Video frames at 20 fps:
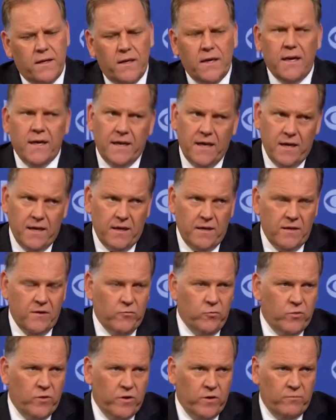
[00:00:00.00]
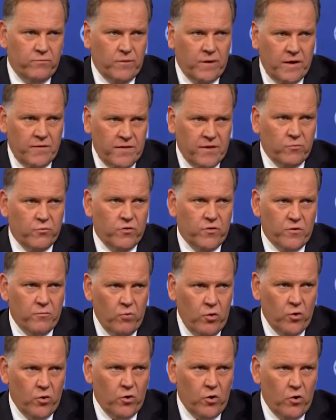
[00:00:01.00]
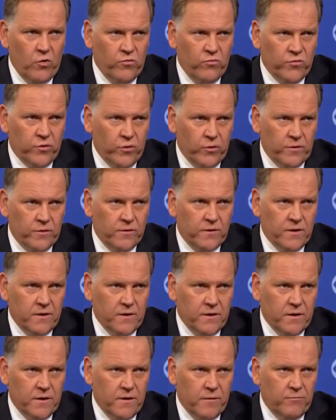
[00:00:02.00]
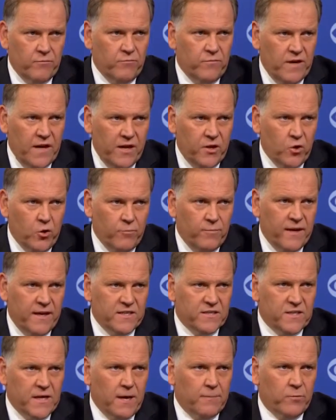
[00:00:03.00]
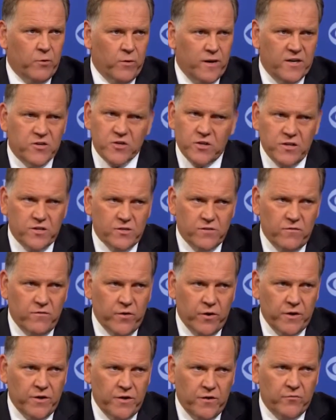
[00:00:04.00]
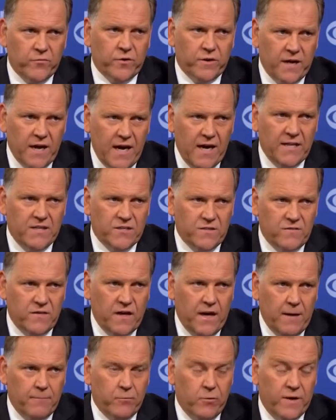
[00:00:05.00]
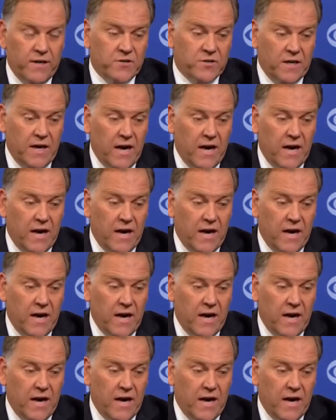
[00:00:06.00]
again, I think with a more overt NATO-based operation is a very different kinds of an operation.